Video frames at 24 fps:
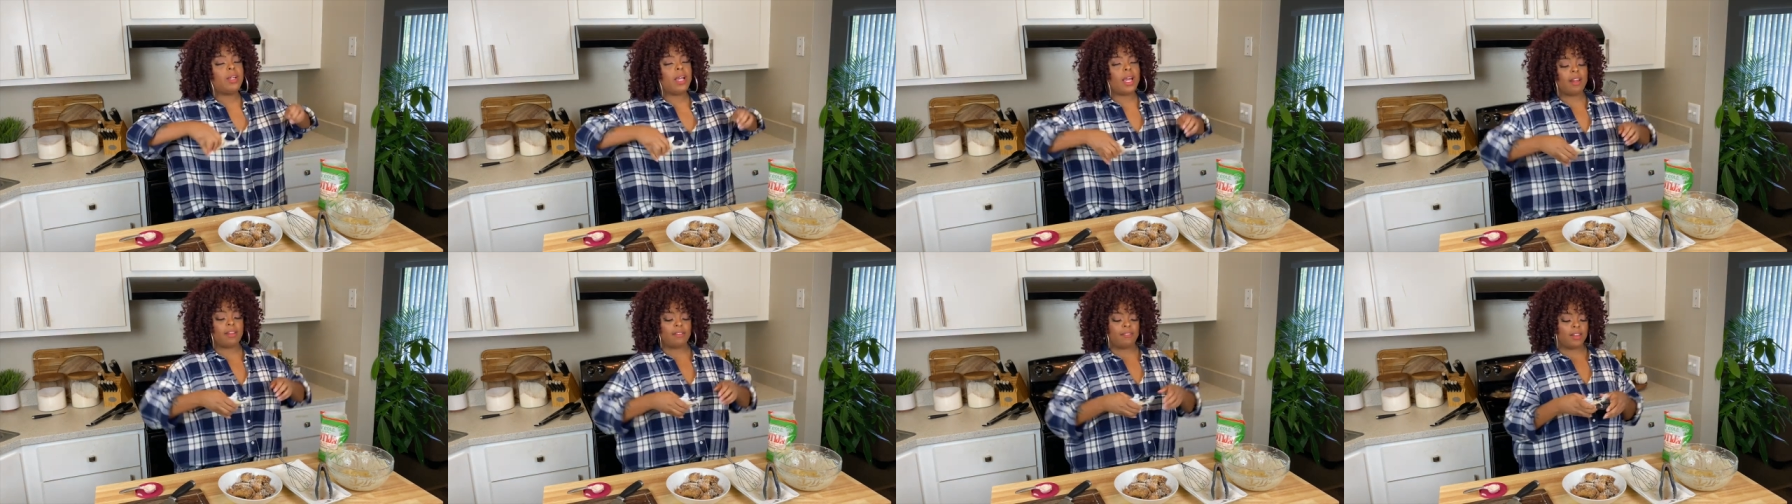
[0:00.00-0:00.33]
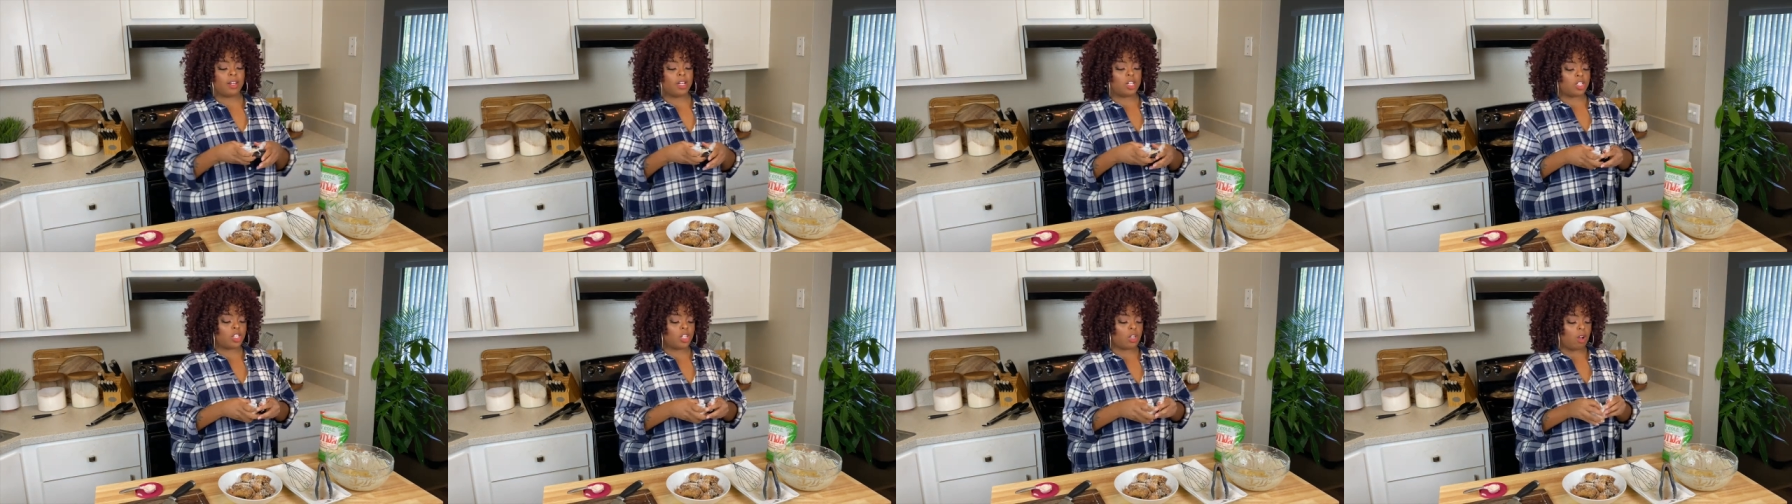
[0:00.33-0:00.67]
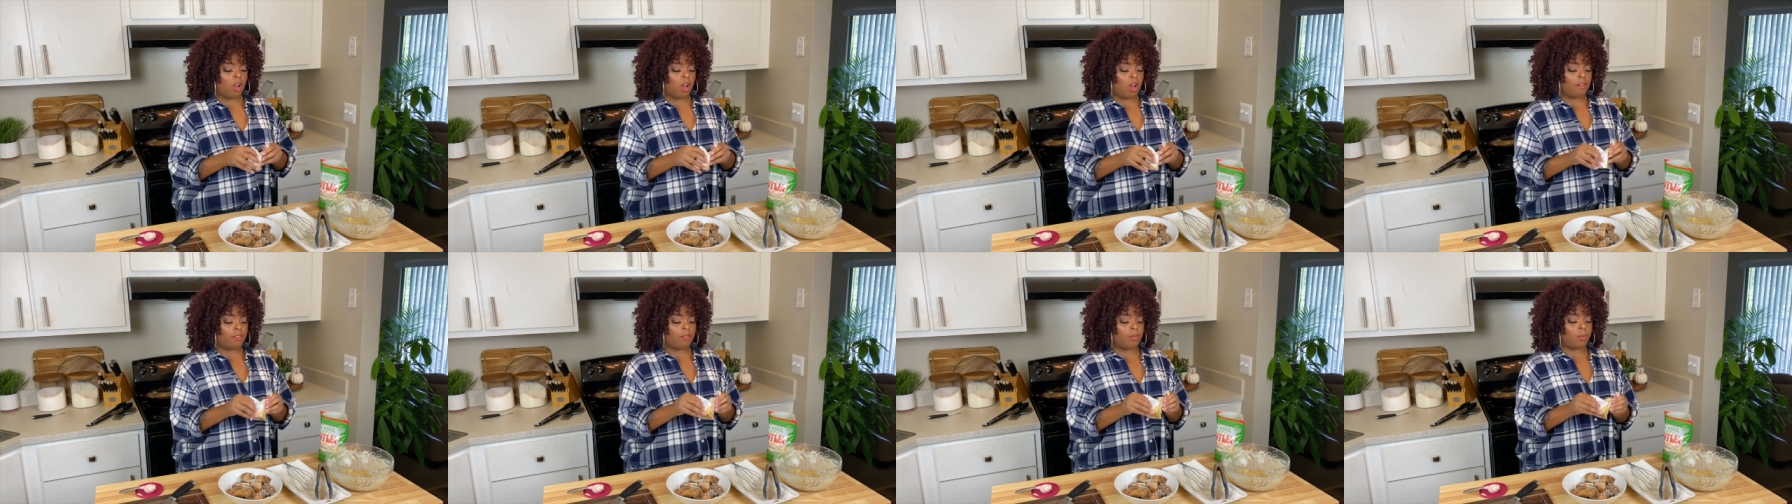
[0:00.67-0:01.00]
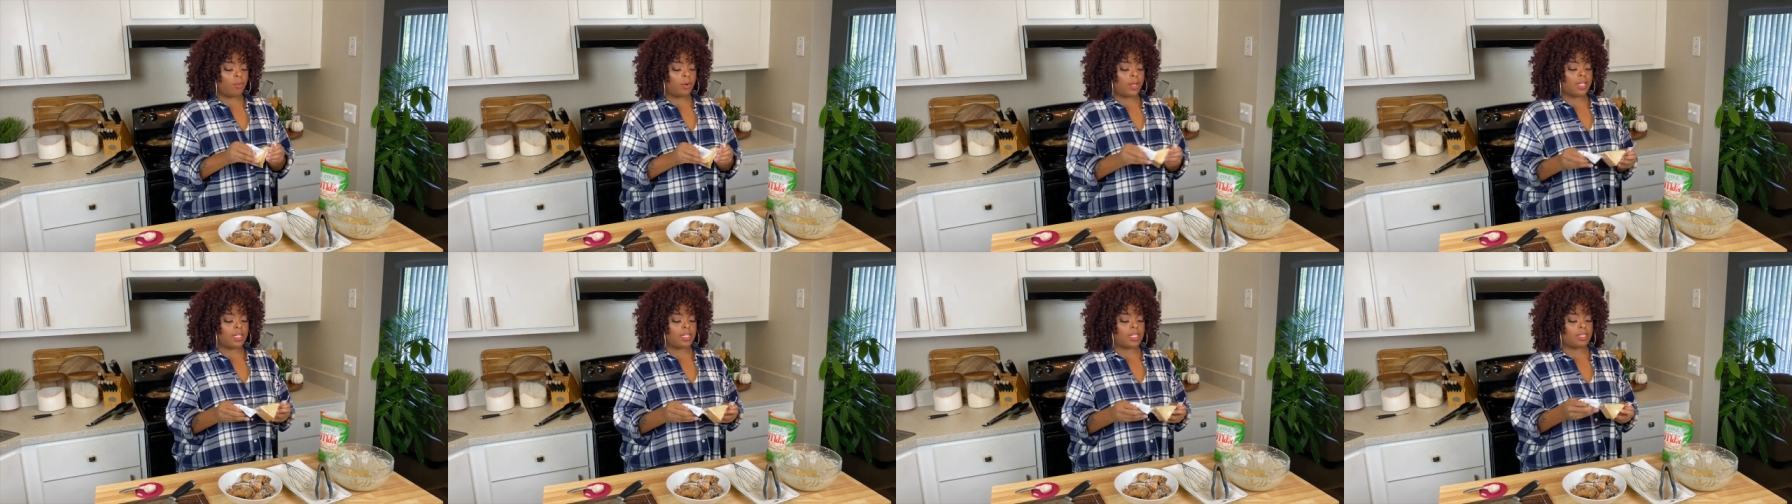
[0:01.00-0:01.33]
we gotta finish it off
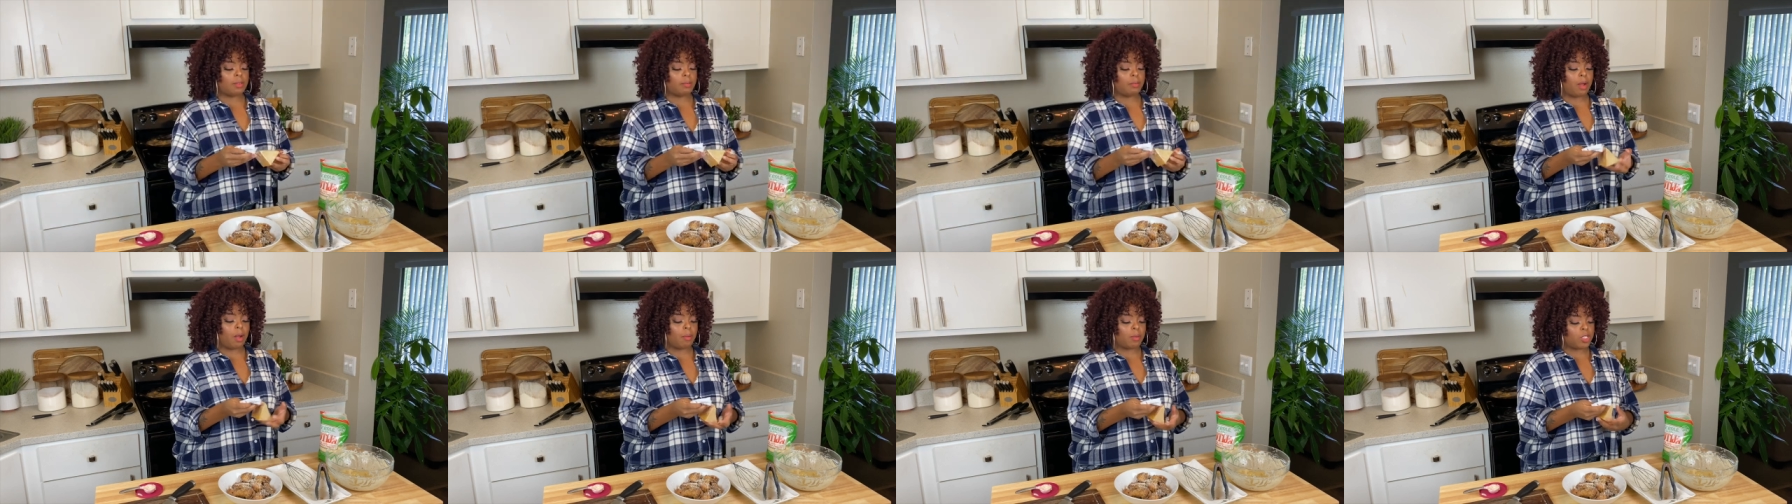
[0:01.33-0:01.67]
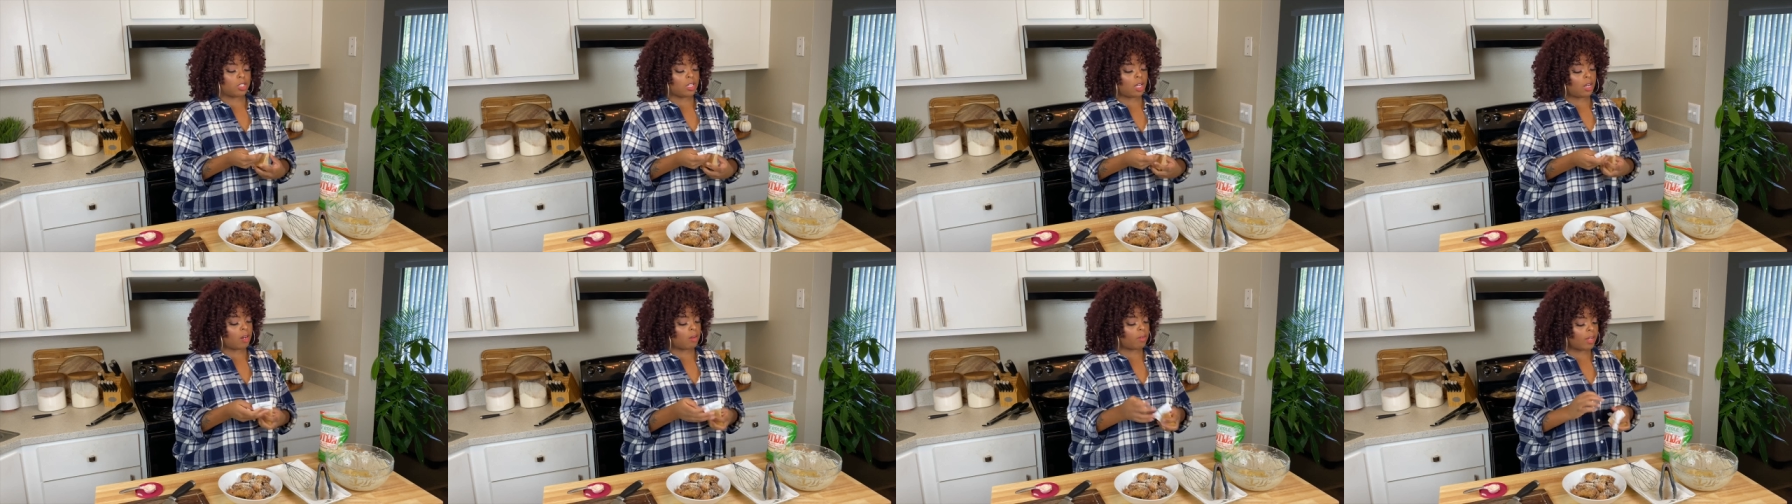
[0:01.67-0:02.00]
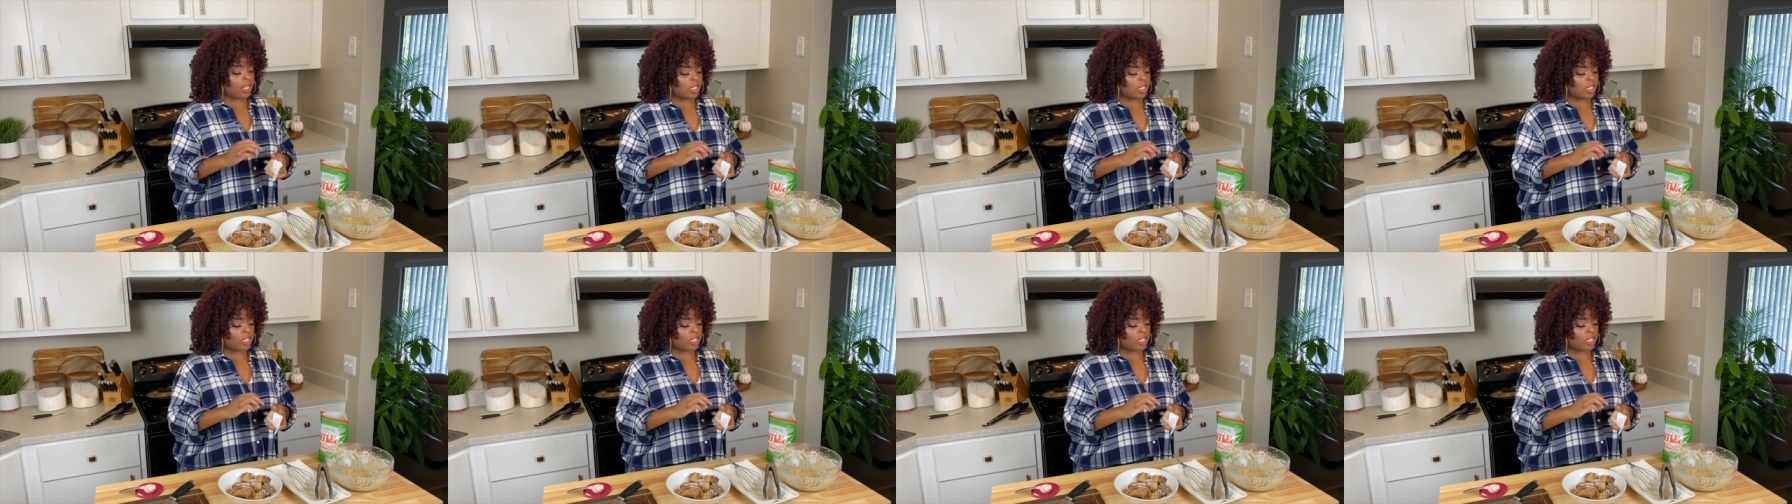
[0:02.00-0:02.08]
with some Parmigiano